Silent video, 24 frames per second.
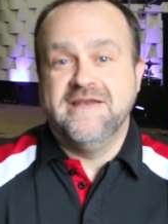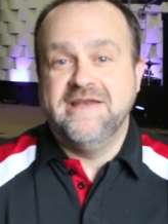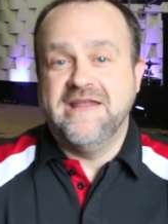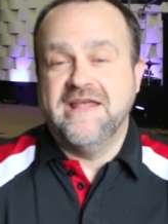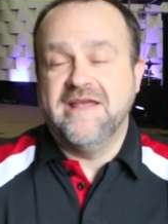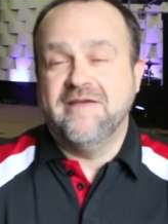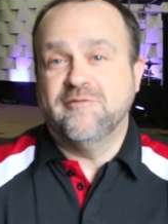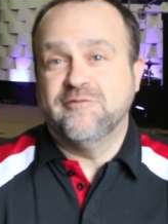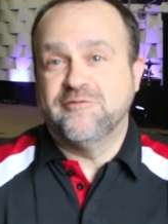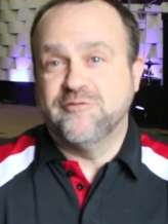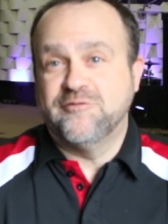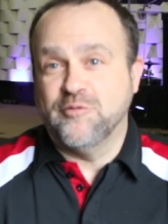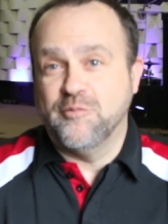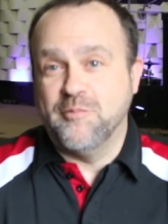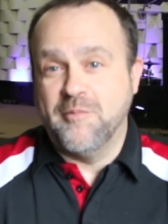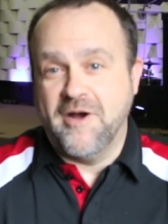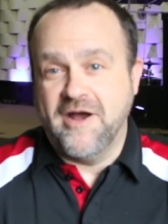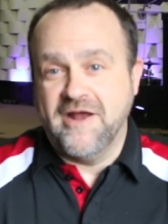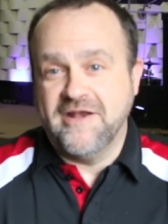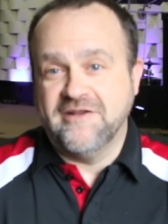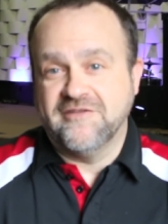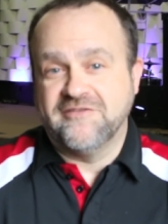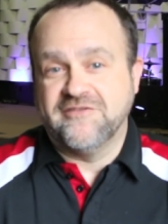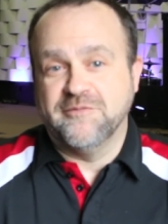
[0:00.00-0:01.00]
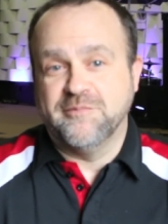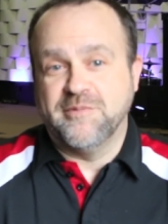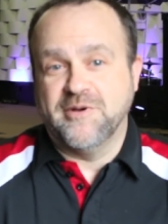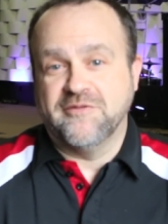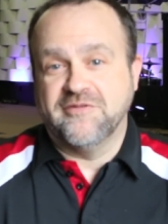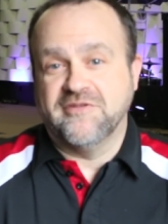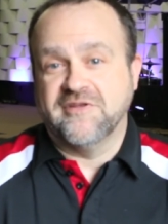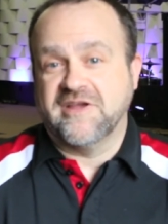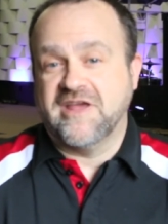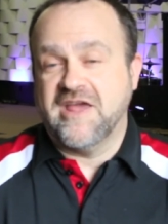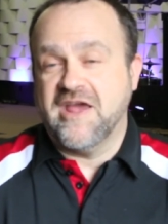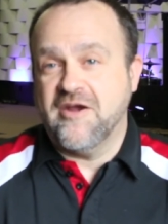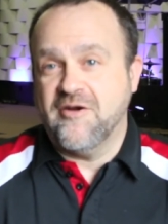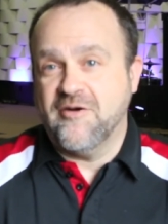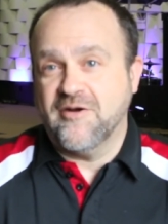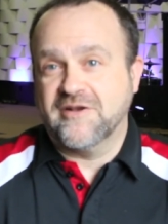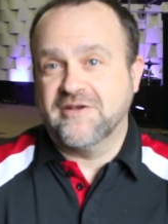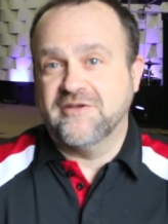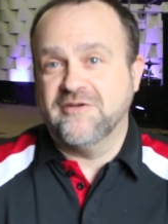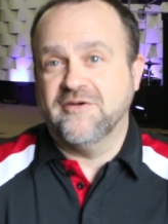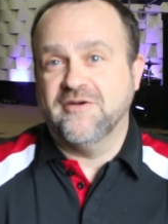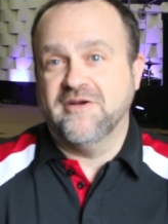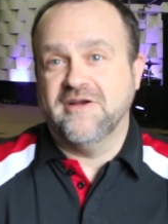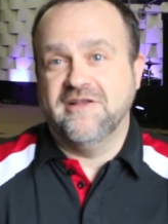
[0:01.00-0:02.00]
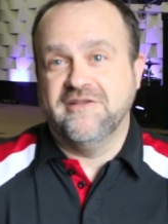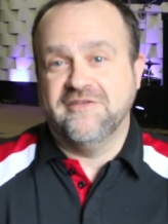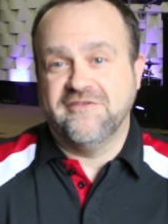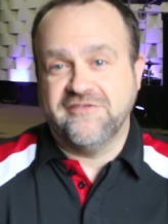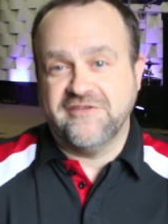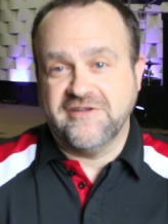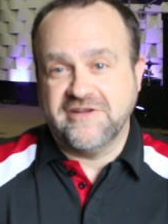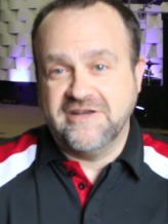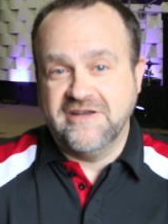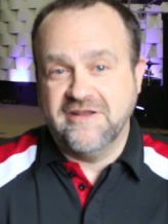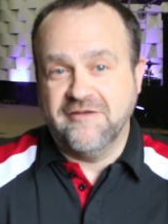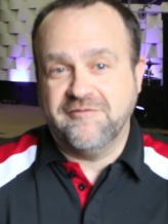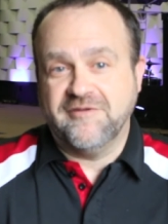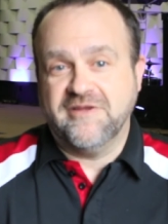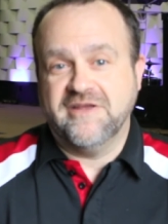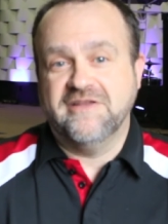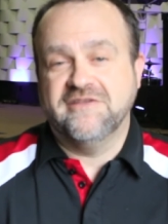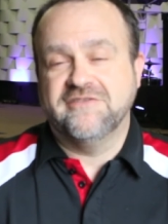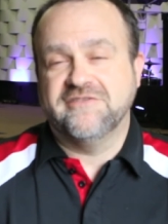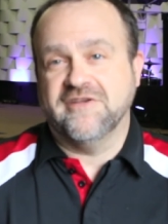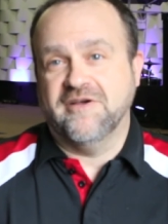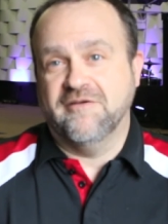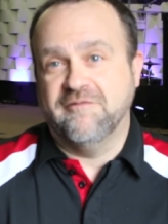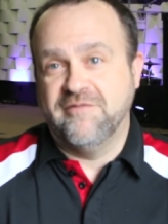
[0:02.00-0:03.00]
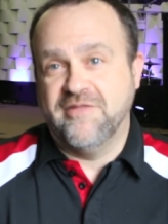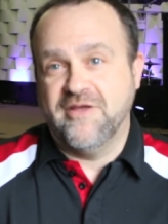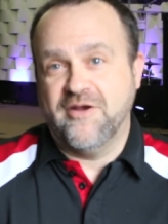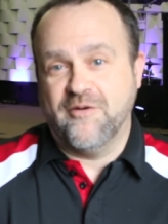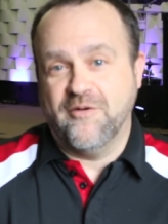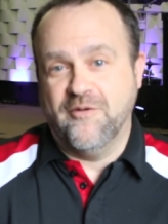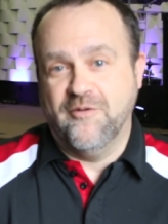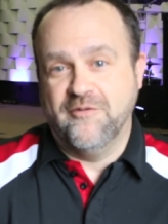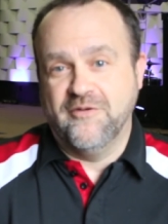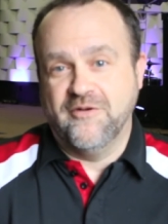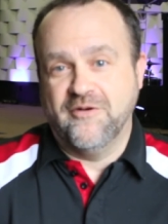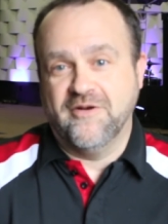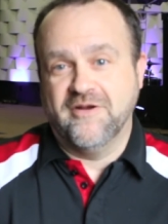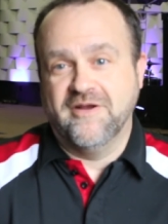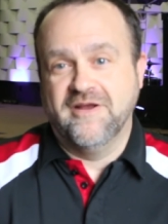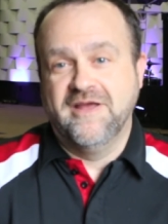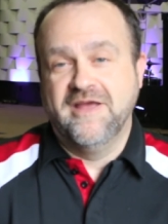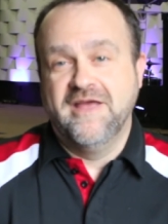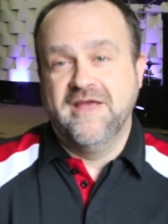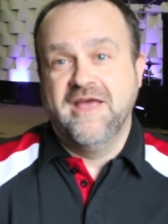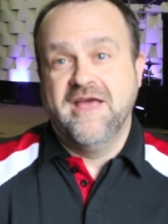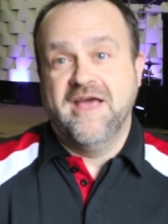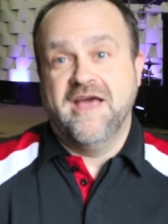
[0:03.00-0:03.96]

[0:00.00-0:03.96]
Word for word: Names remind us about the character and significance of their owner.